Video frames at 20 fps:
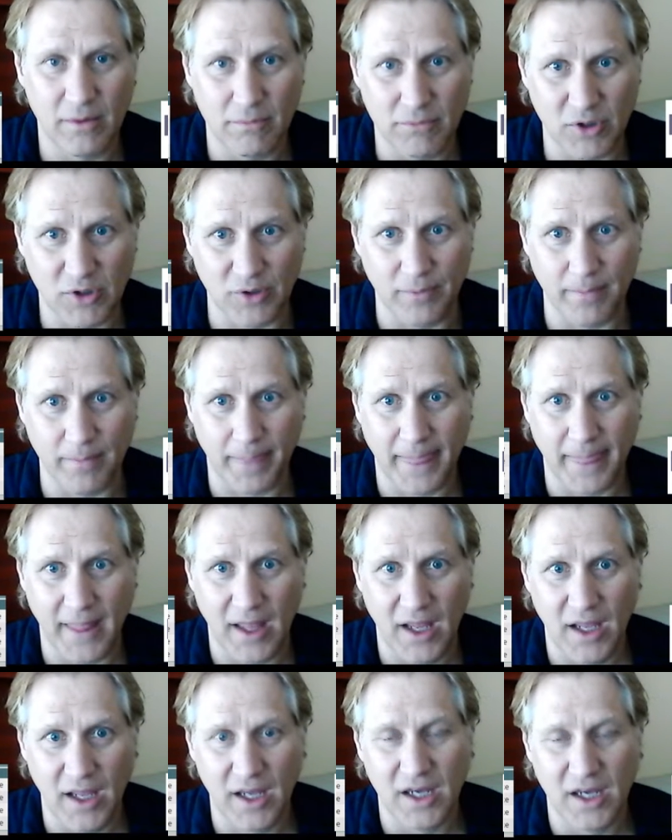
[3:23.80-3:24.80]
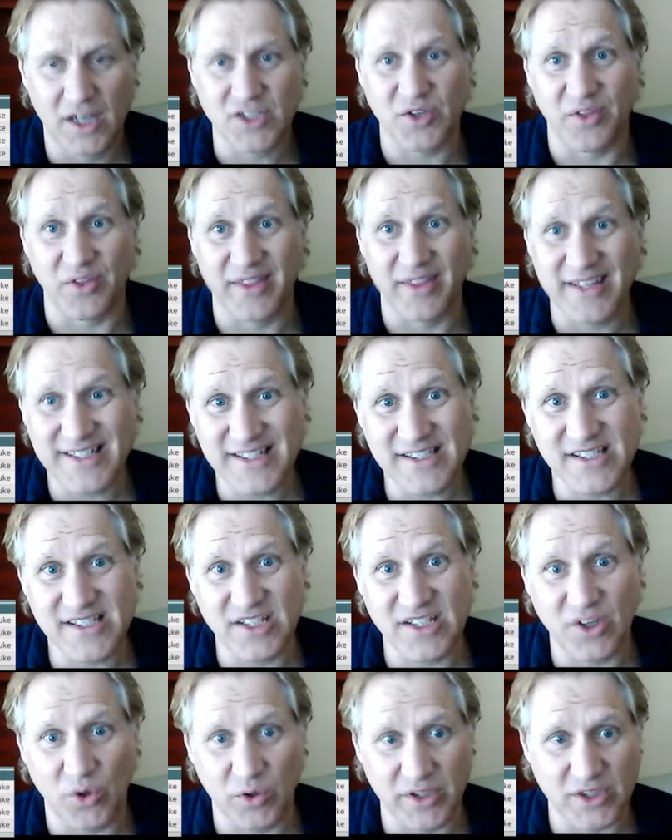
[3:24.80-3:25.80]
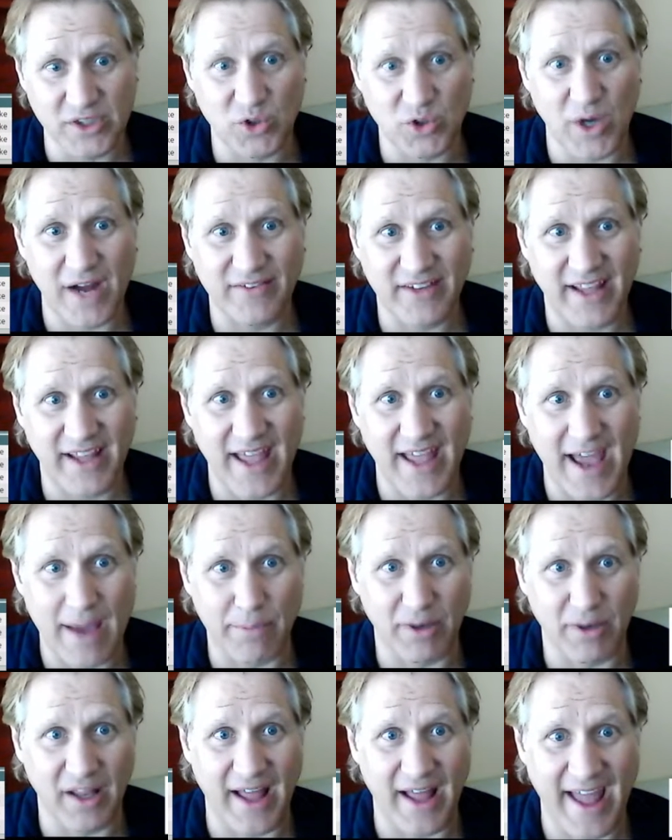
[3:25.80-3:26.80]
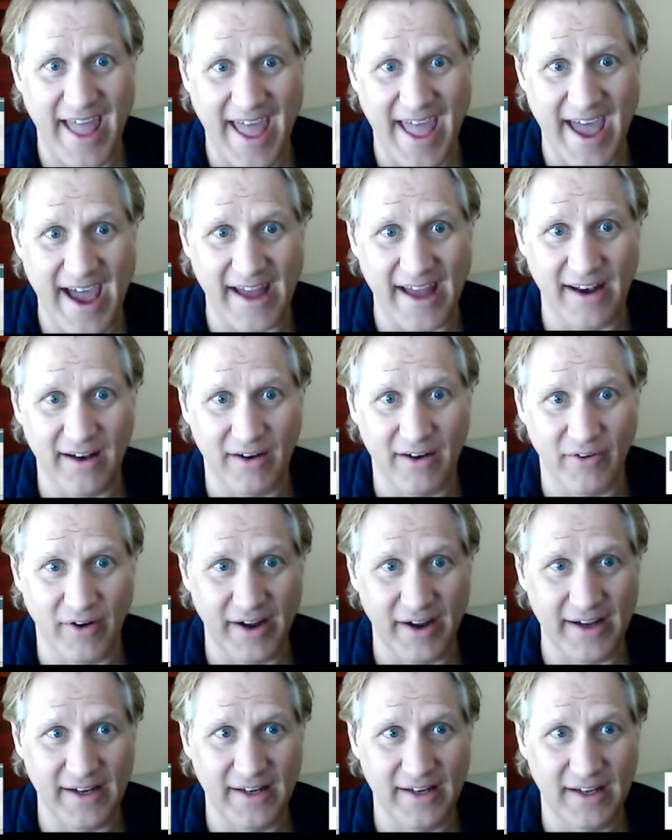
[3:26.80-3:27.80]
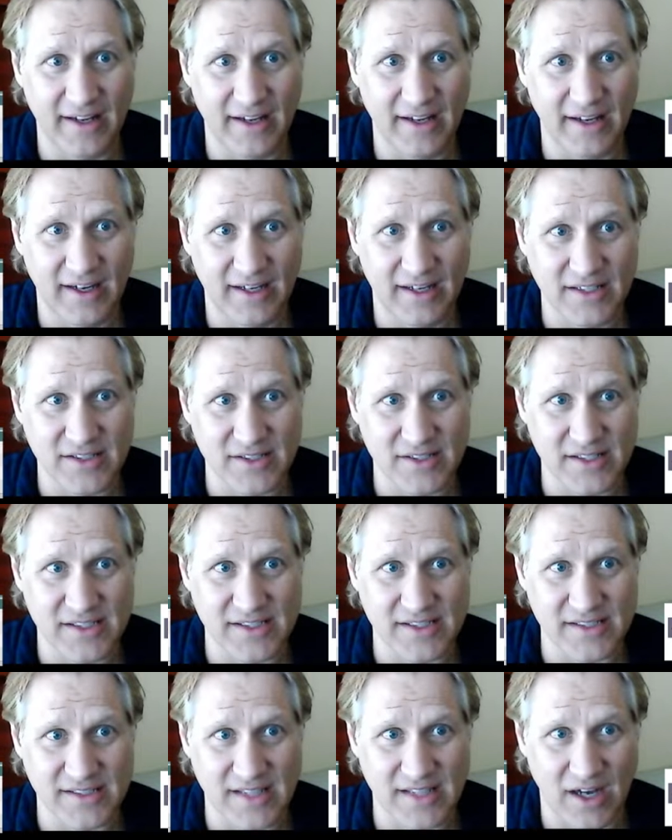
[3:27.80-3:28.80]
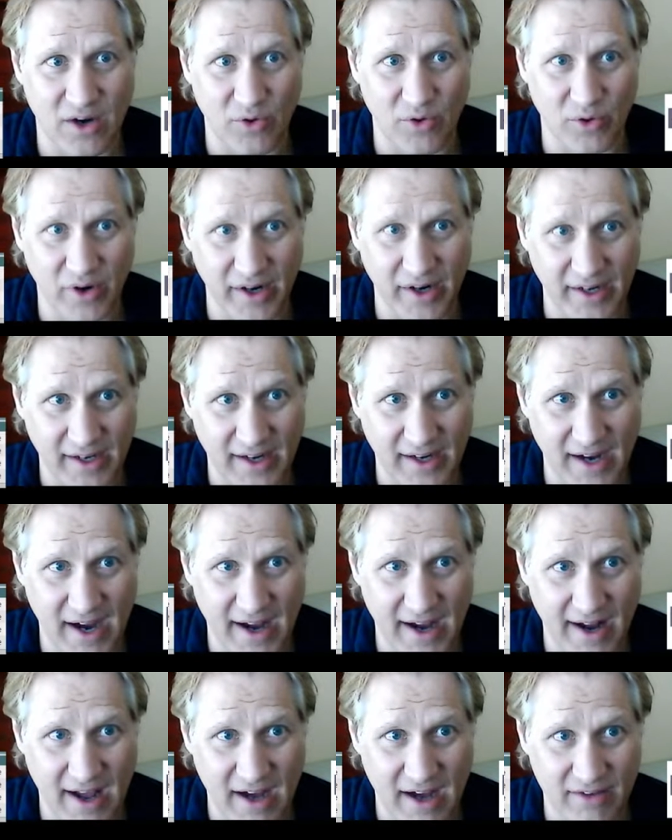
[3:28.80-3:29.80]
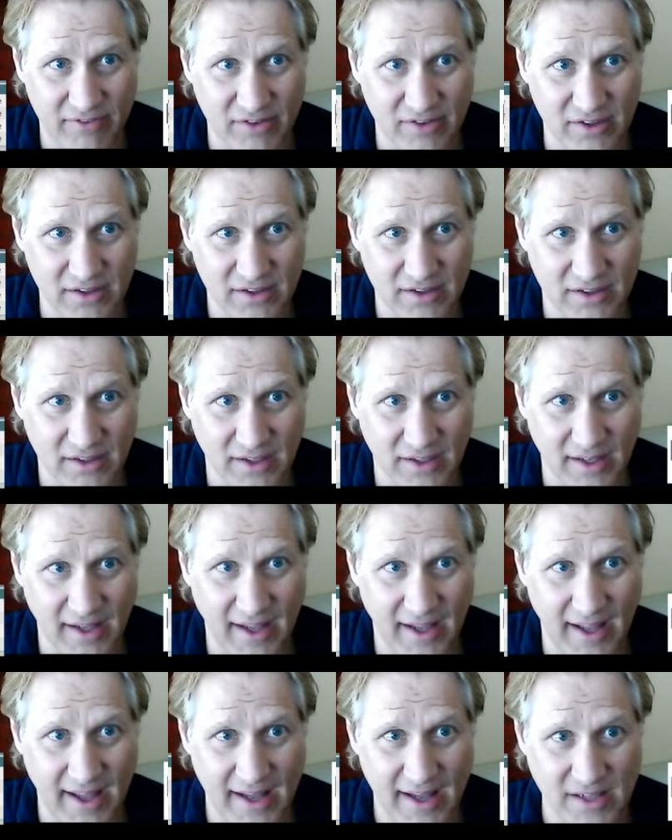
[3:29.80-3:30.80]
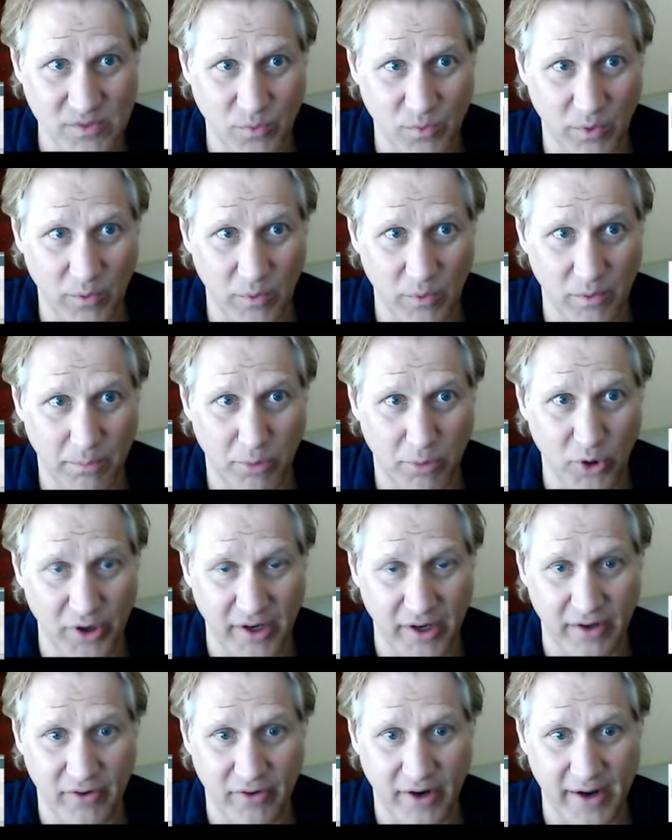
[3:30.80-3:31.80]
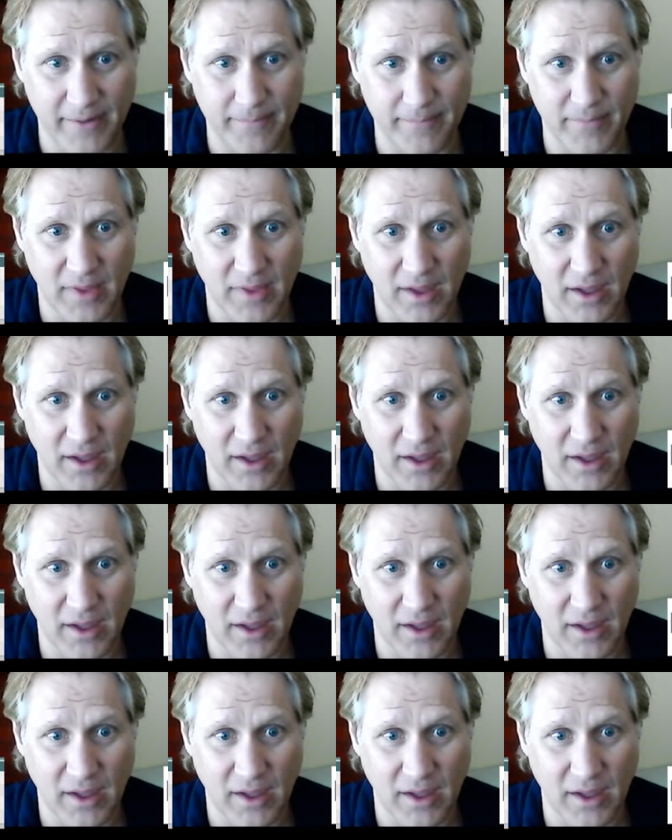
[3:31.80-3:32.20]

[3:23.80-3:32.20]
Boom. So this is the only draft capital I had, right? This is downright god awful, as we will put it, right?